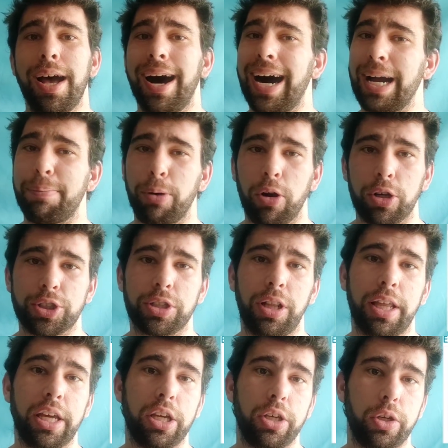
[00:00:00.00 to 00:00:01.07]
I
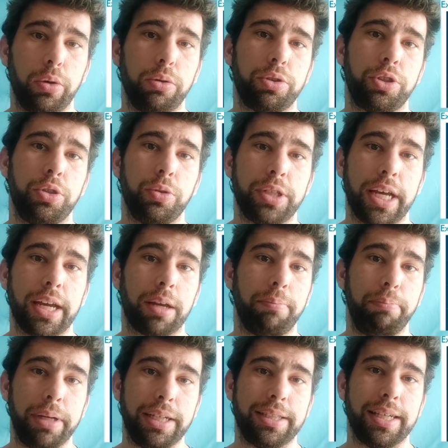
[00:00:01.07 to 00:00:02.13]
personally used to
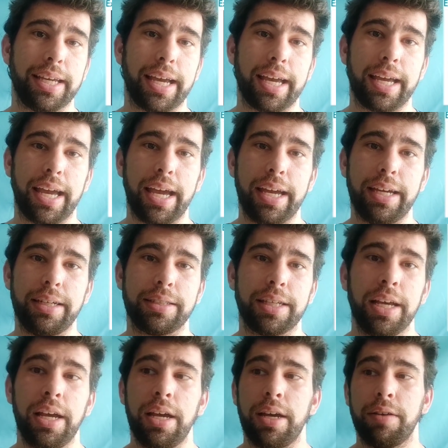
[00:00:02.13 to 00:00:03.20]
take BCAAs.